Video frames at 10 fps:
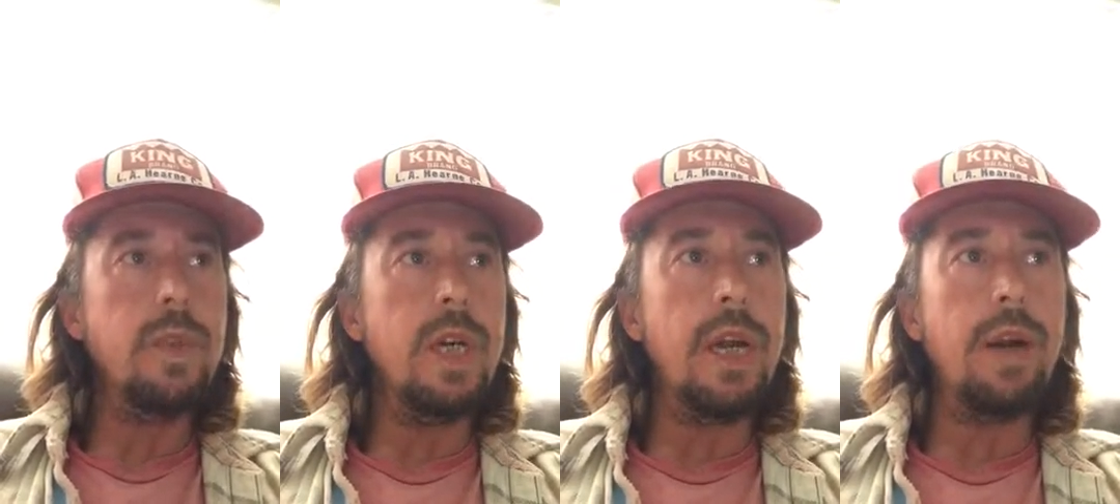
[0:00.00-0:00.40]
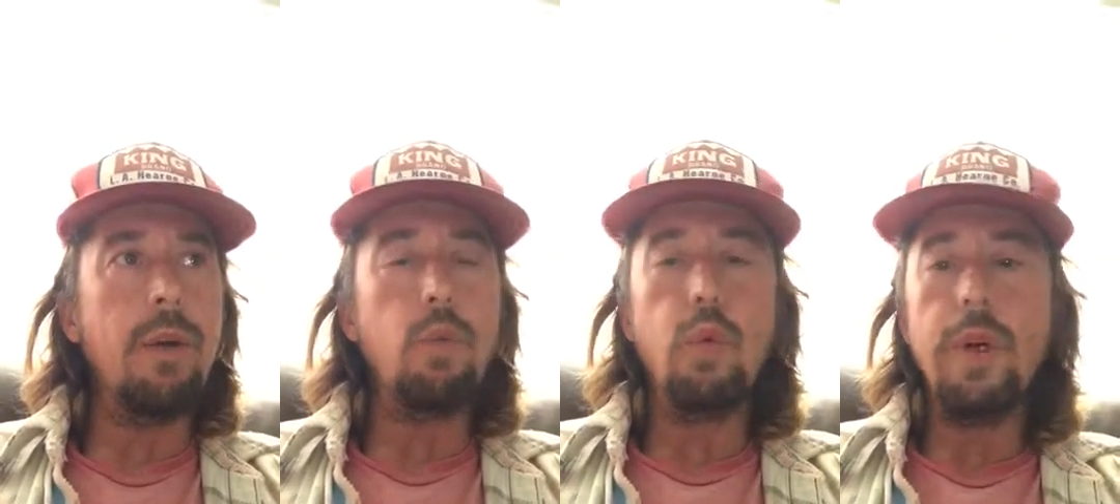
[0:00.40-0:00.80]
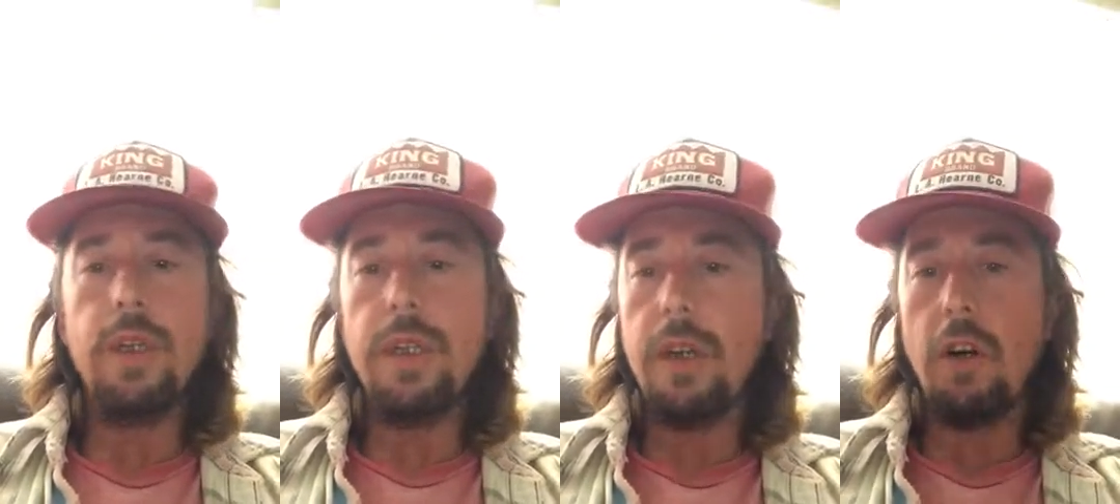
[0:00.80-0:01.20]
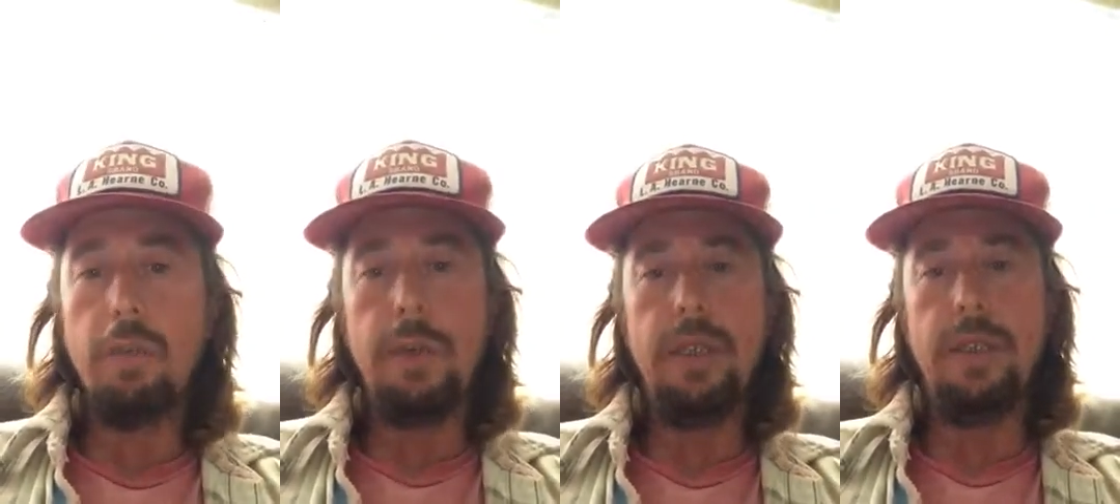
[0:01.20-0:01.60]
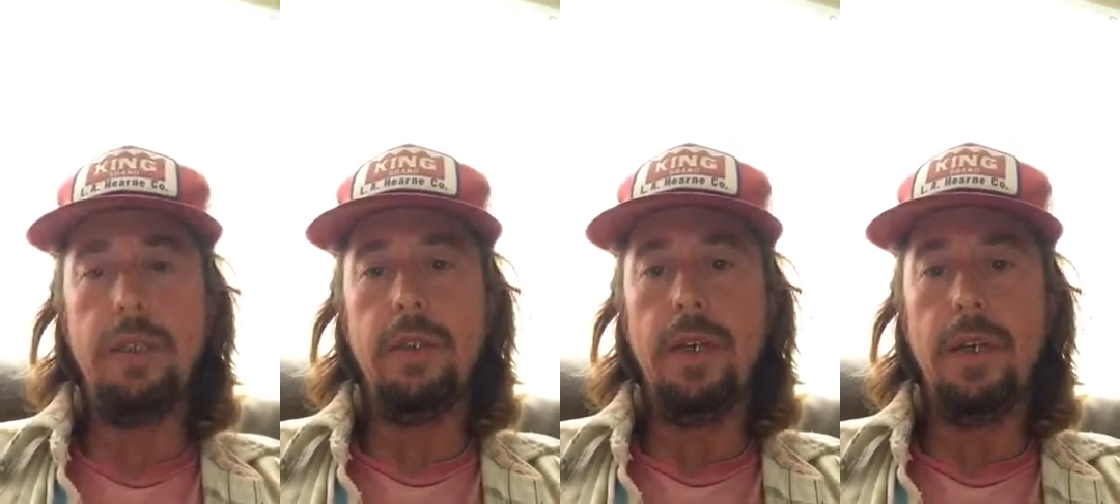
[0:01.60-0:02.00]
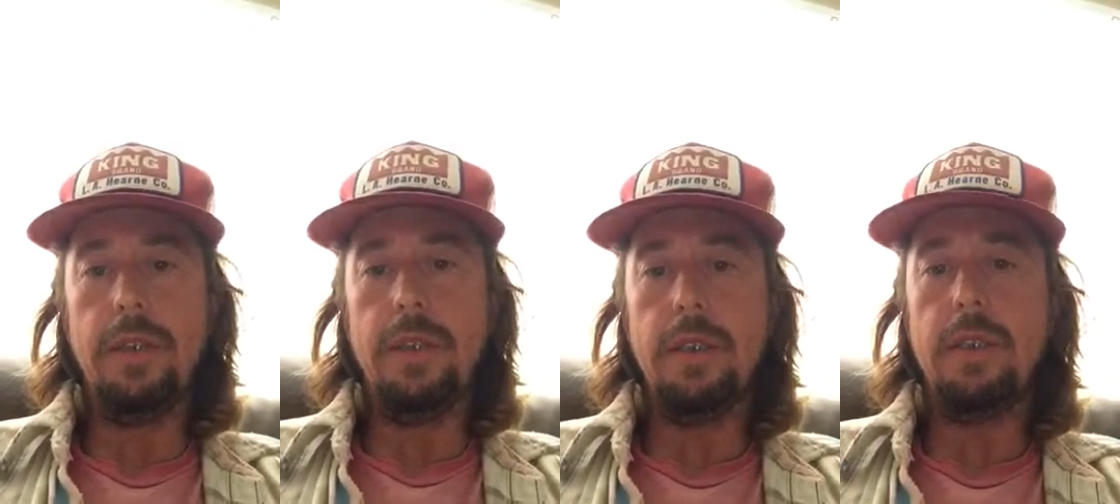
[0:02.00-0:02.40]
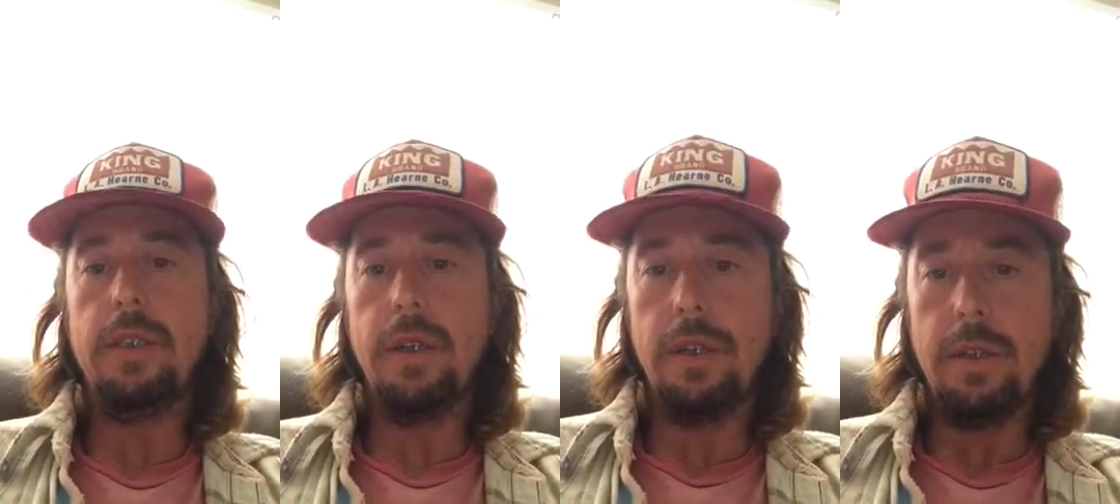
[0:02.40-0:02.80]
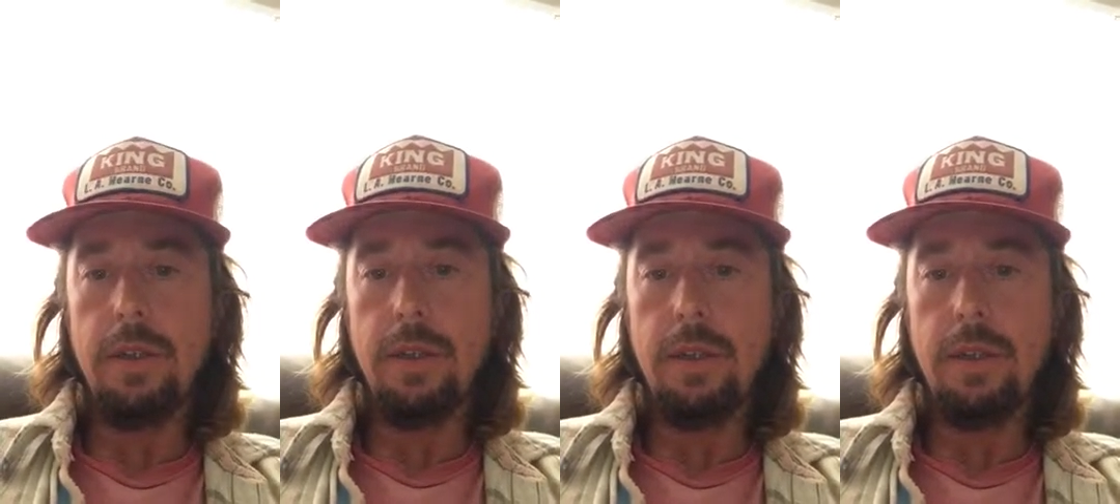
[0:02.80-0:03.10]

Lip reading: And I really hope he still has it, Sarah.